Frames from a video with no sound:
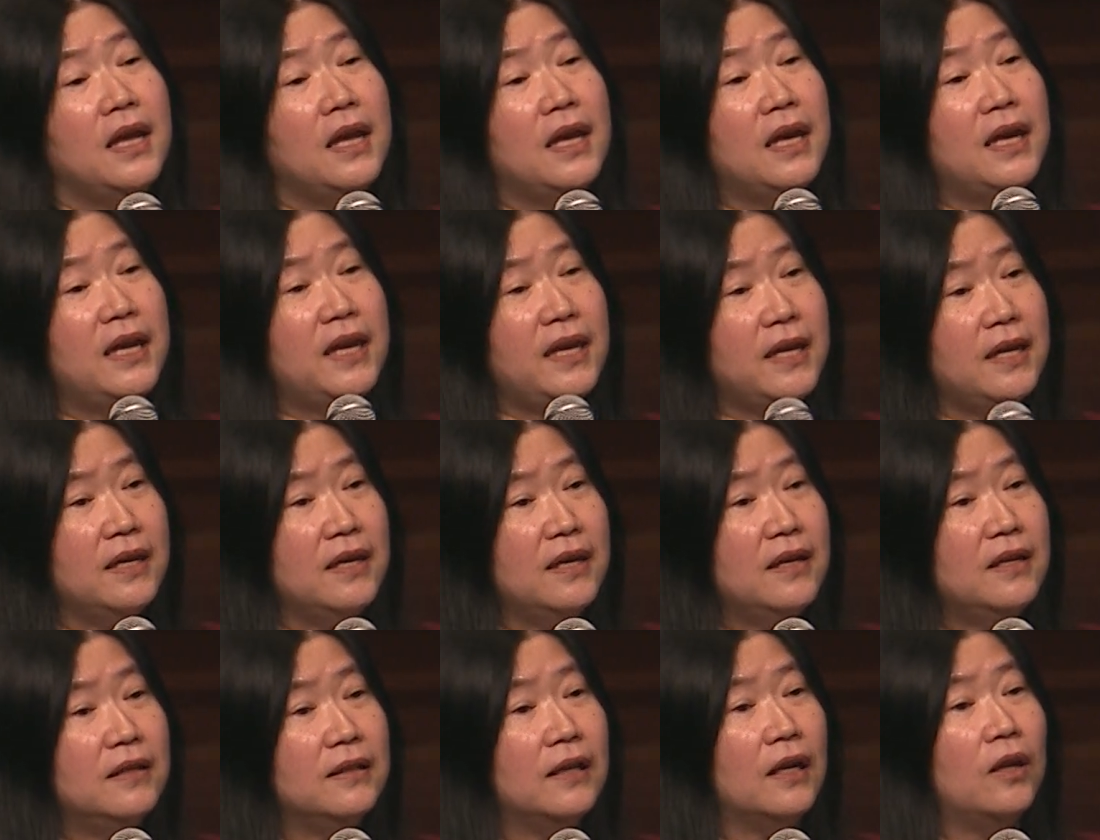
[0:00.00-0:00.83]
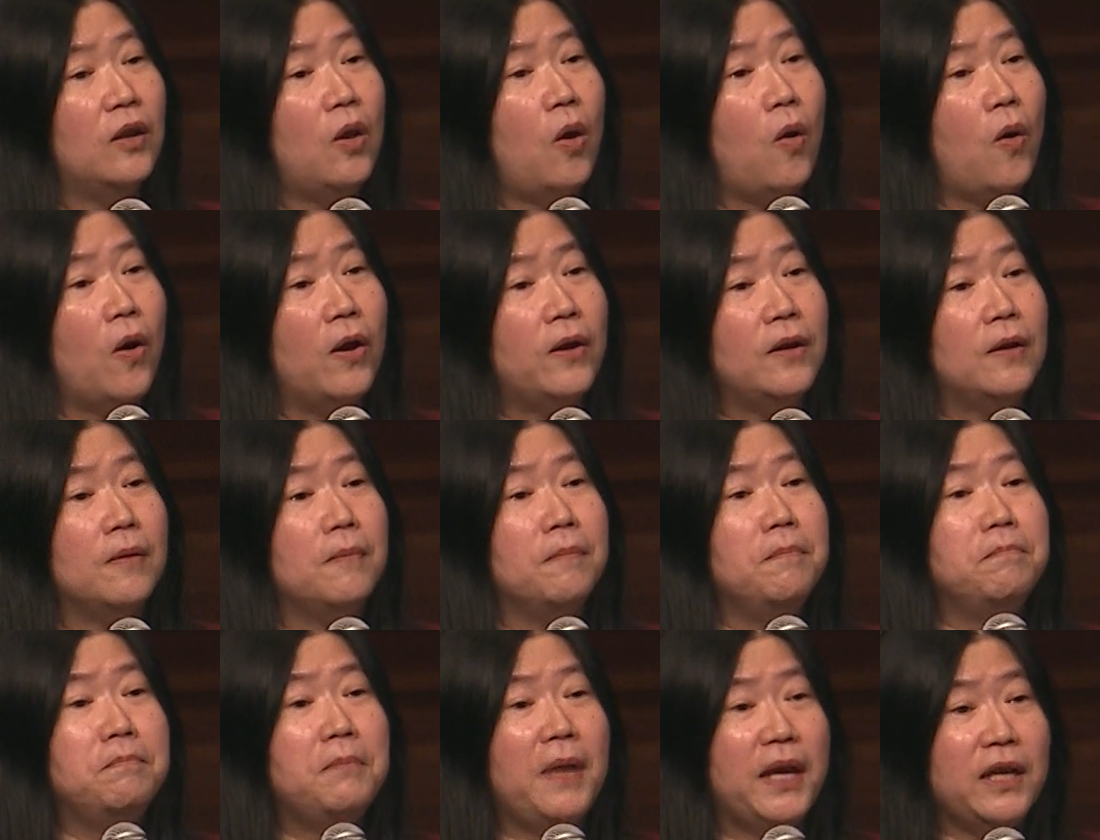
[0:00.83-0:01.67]
He, the Lord,
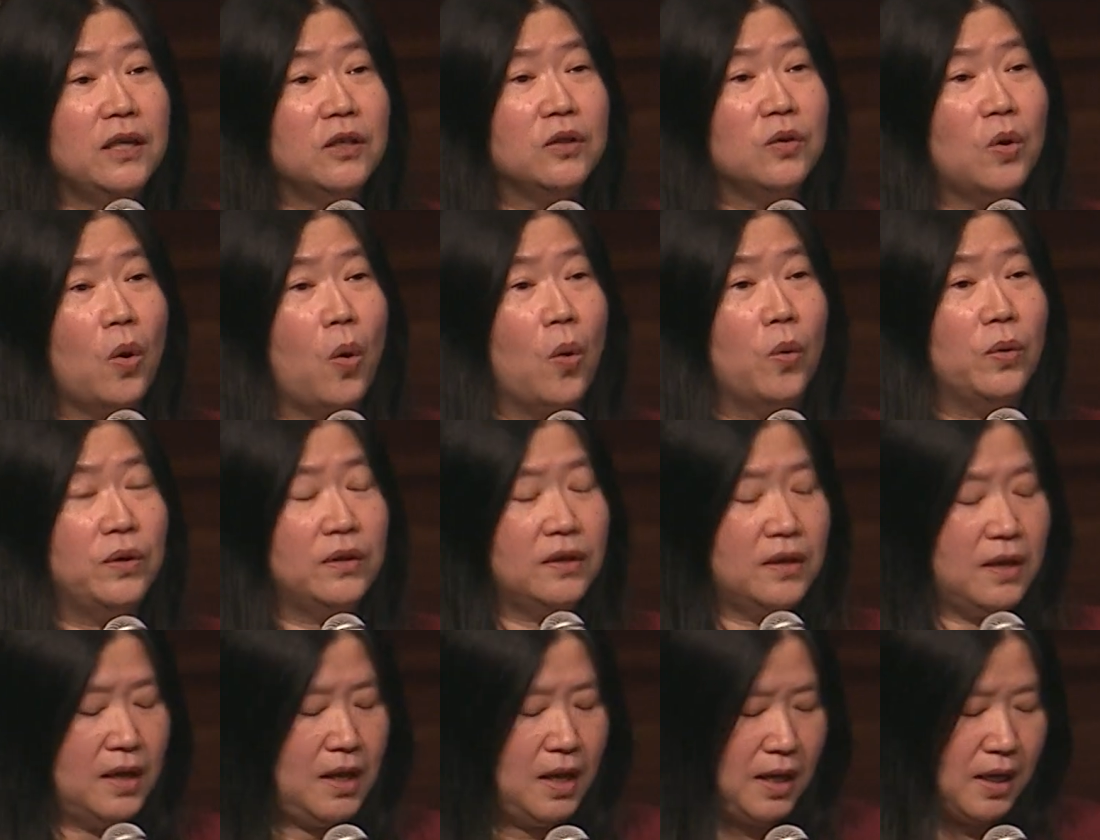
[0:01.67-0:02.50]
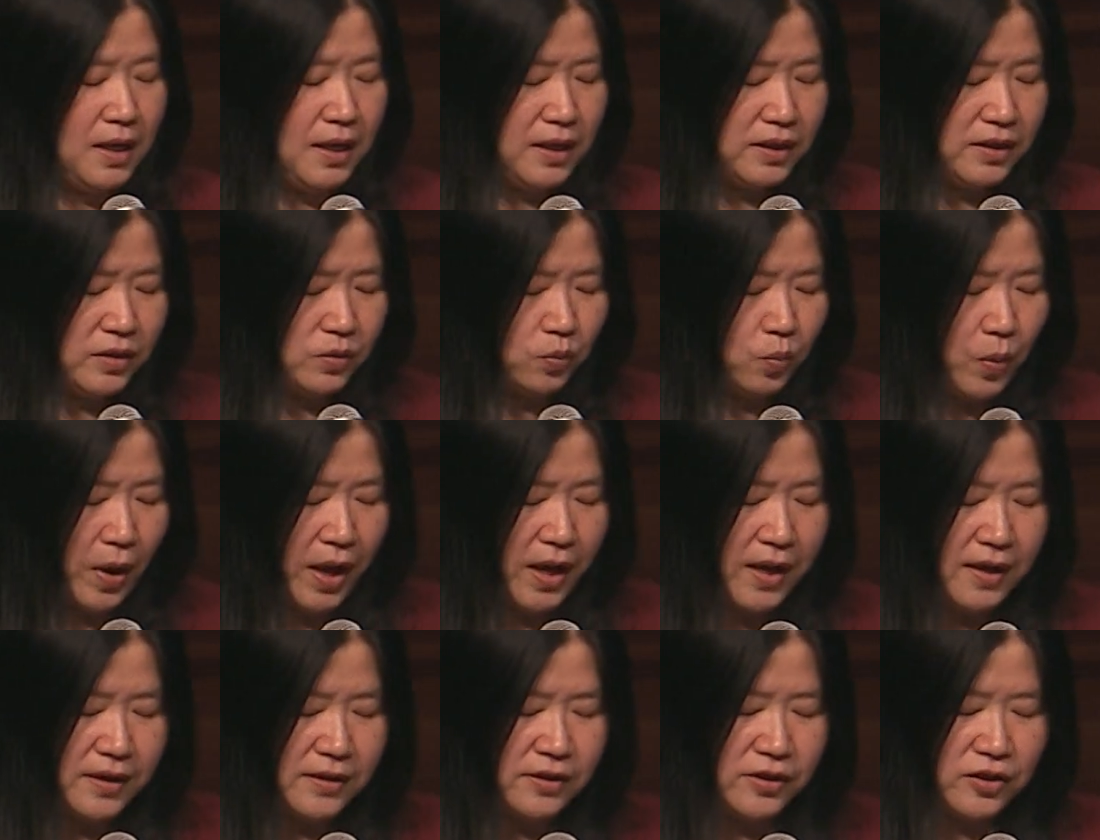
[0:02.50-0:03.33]
made known his
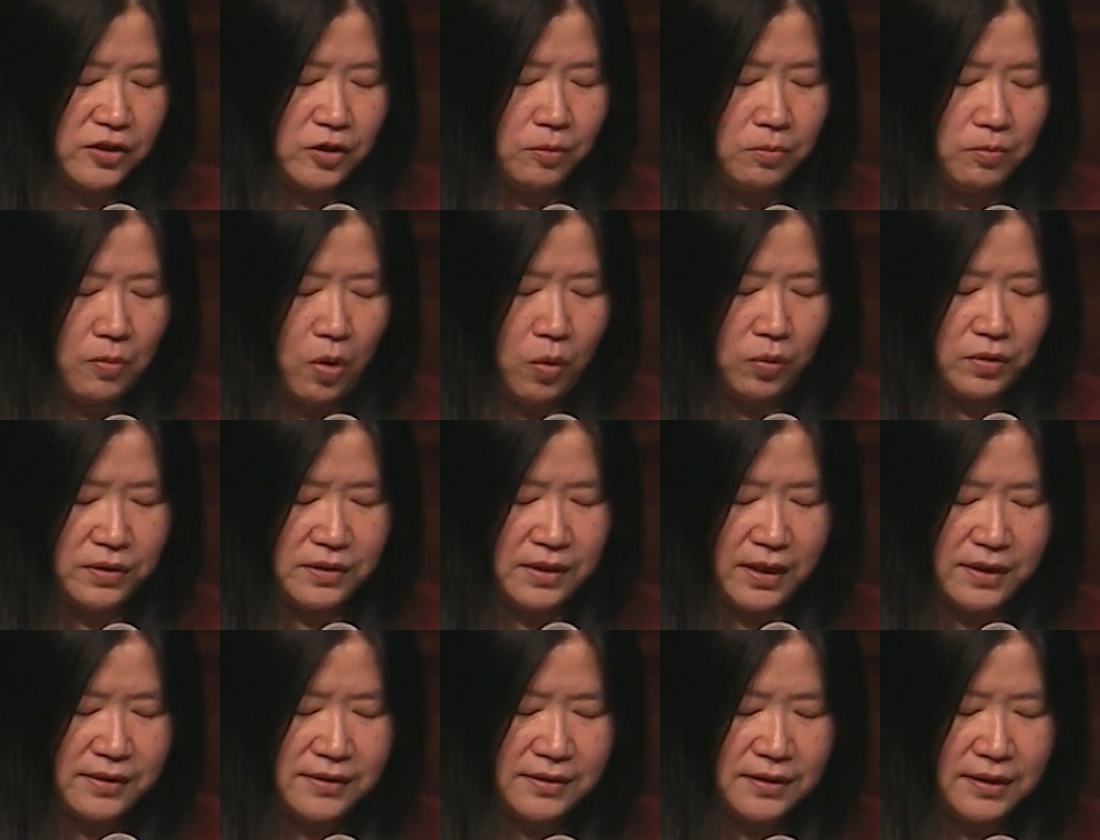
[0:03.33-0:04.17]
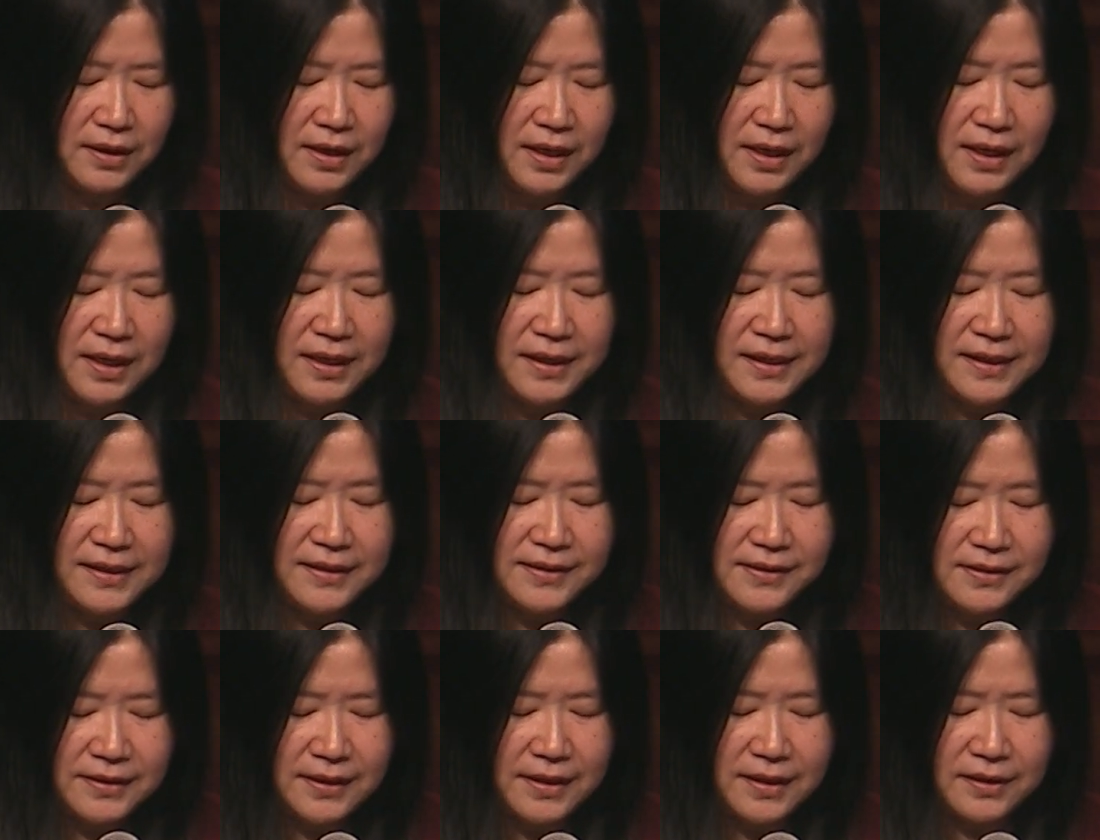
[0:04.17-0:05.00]
ways to Moses,
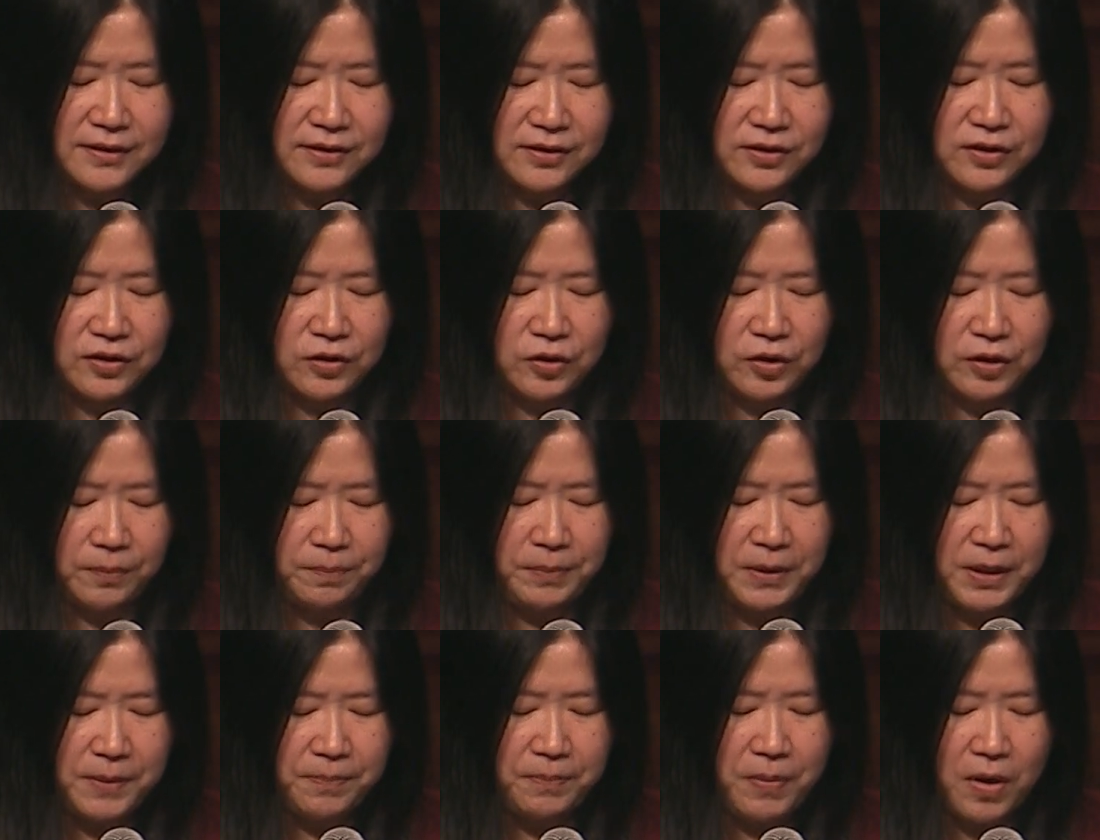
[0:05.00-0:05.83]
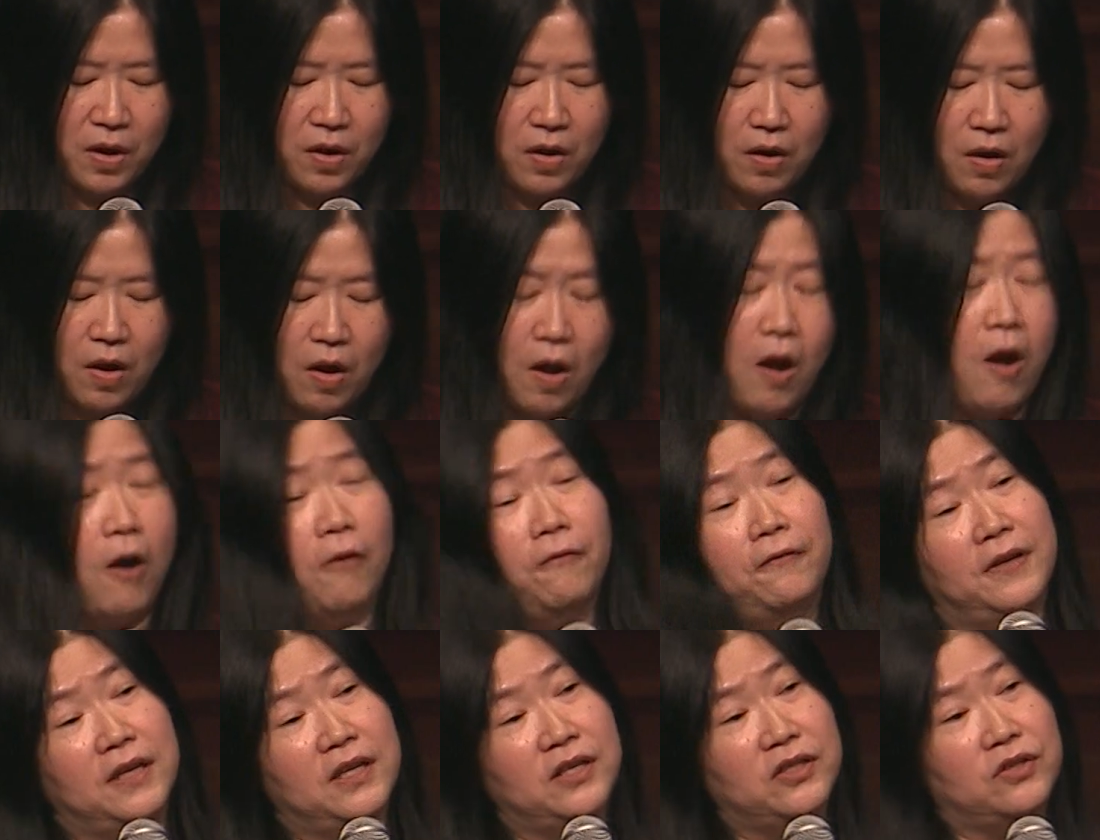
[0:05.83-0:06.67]
his deeds to the people of
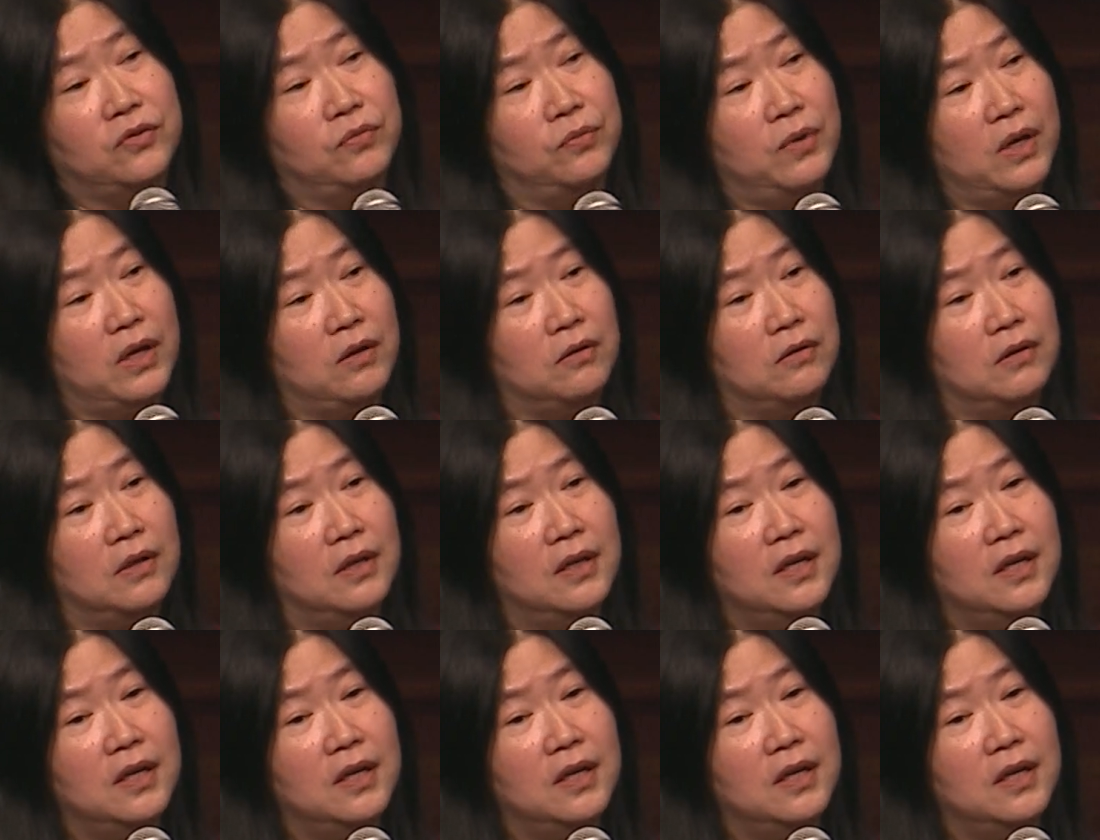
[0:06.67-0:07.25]
Israel.